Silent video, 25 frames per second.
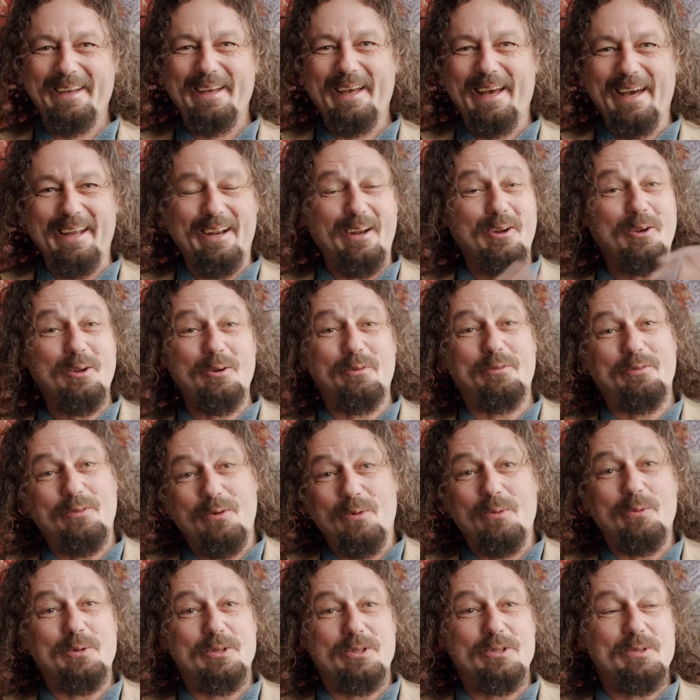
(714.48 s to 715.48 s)
And I look
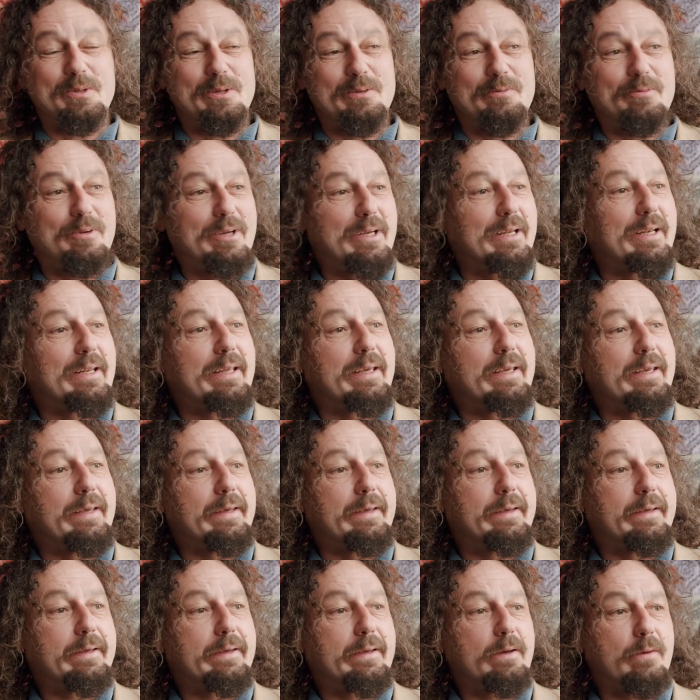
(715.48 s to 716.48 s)
forward to it,
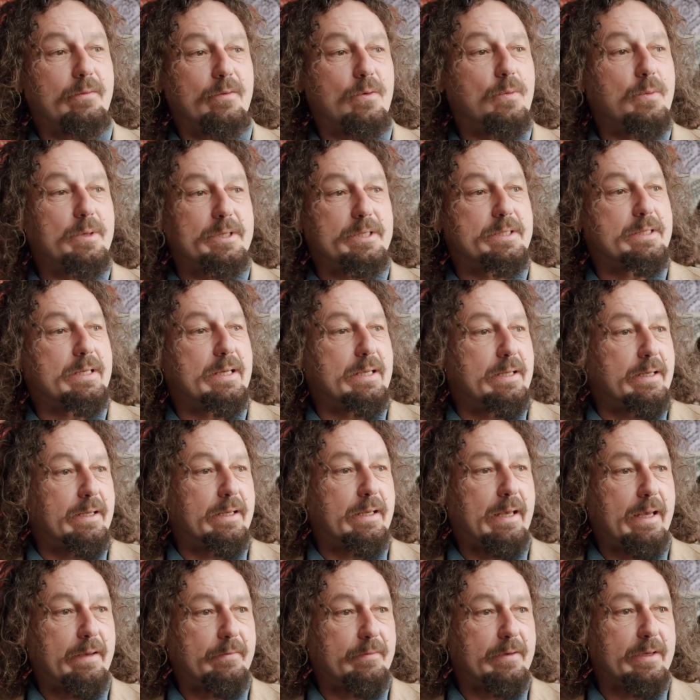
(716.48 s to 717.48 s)
really. I've always seen
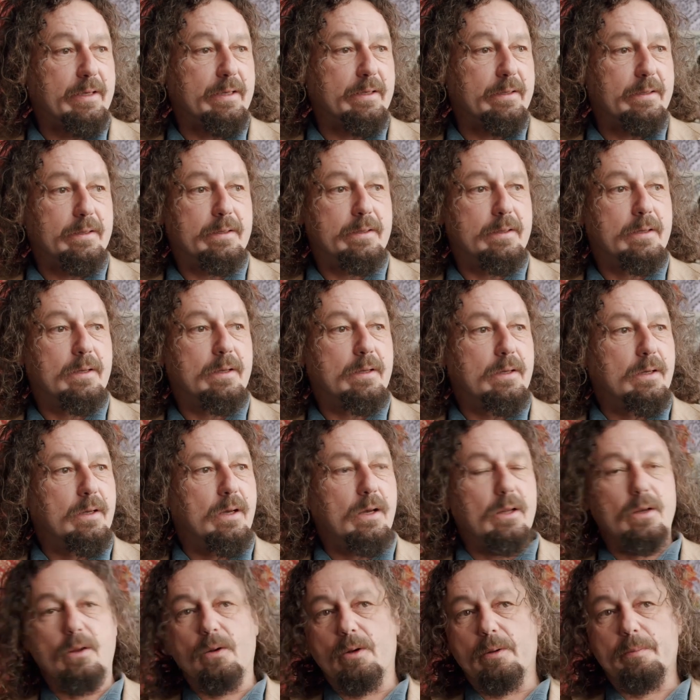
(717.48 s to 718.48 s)
it having
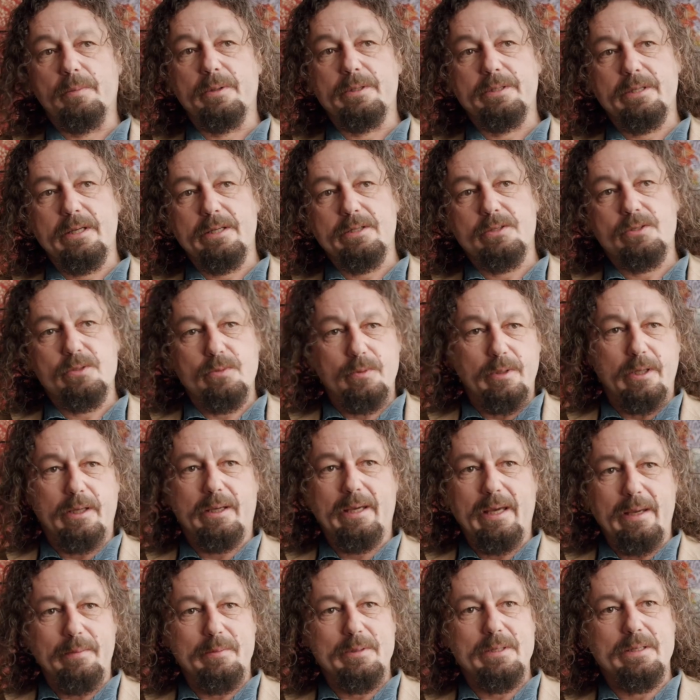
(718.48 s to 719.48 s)
a lot of potential. When I
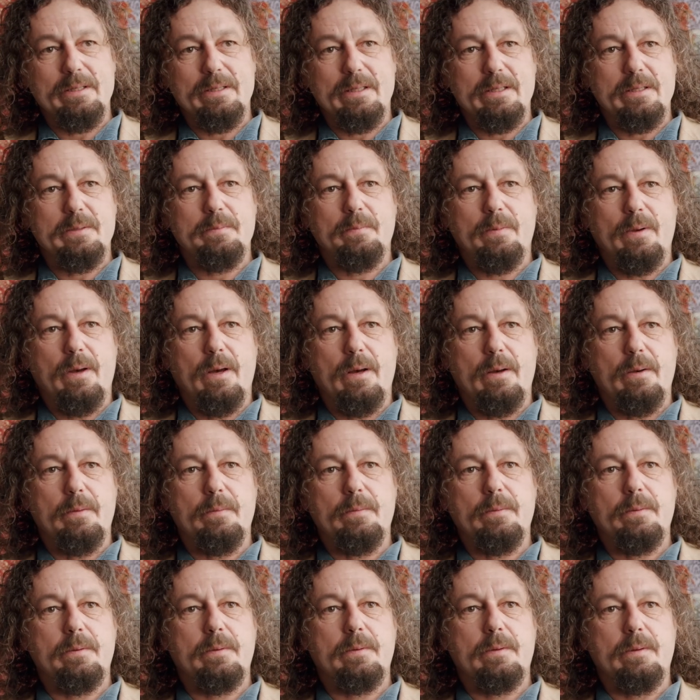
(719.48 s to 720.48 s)
came into this
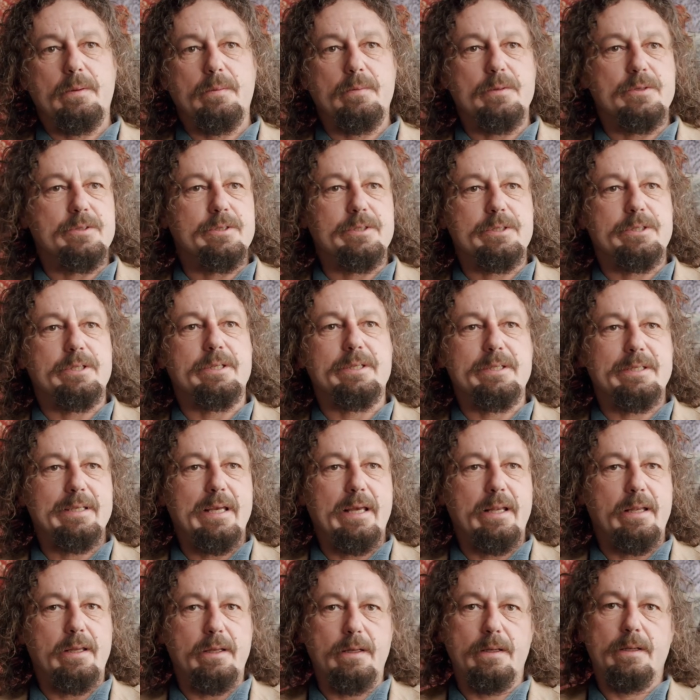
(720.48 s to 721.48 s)
pub, it was just a
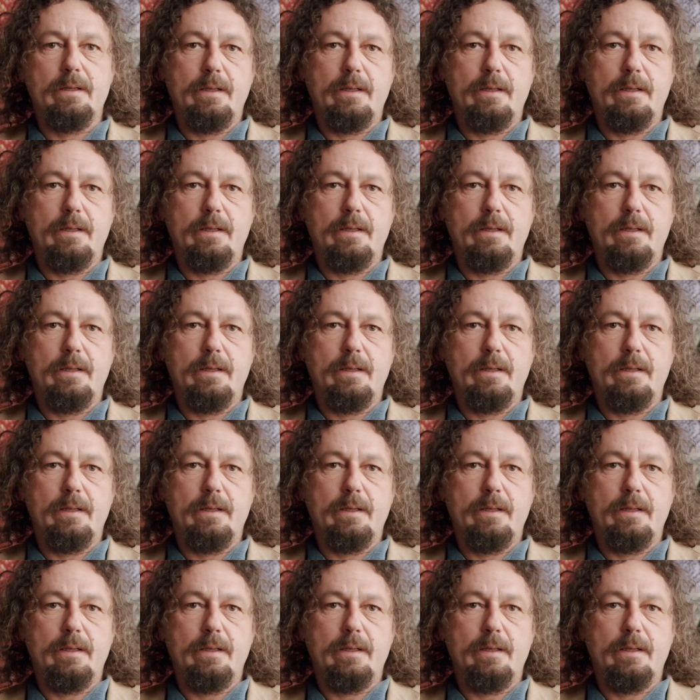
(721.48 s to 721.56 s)
cellar